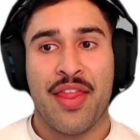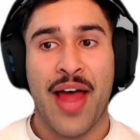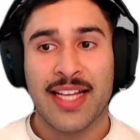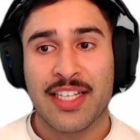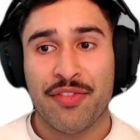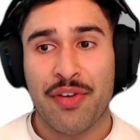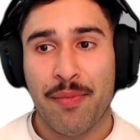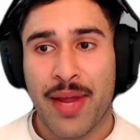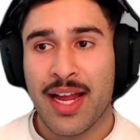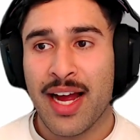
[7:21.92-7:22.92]
That's it
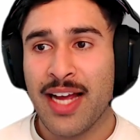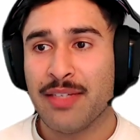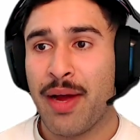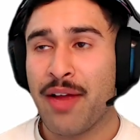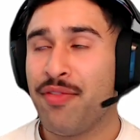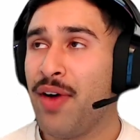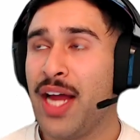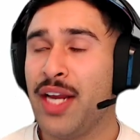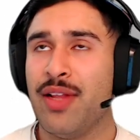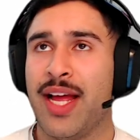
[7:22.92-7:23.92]
from me, guys. My
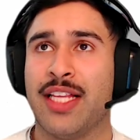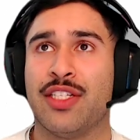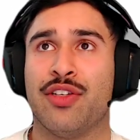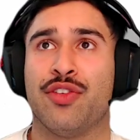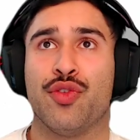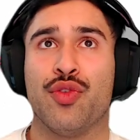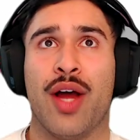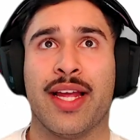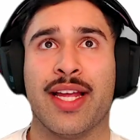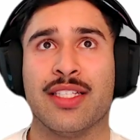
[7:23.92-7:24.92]
final answer
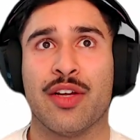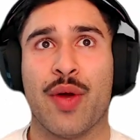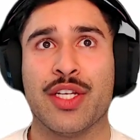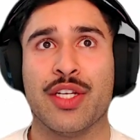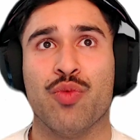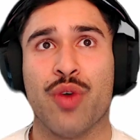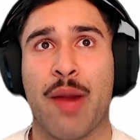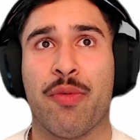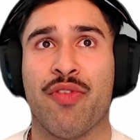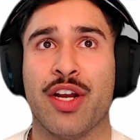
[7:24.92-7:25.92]
to, I guess, the question, would
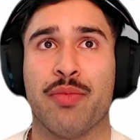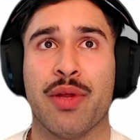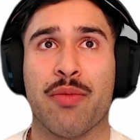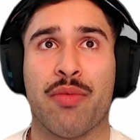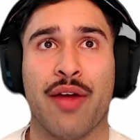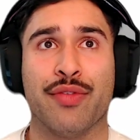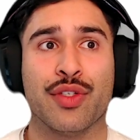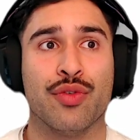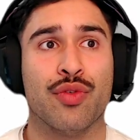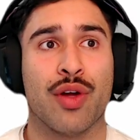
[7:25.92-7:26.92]
I prefer to be in a private
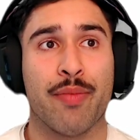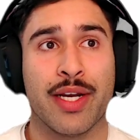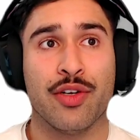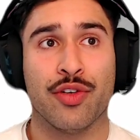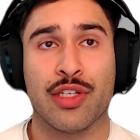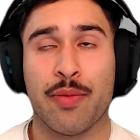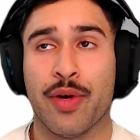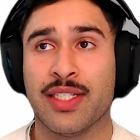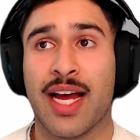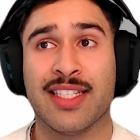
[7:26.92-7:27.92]
school compared to North Sydney
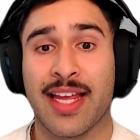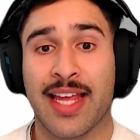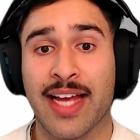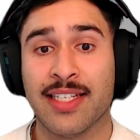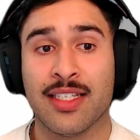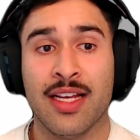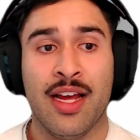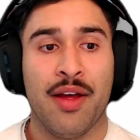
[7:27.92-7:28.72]
boys? I'd say yes.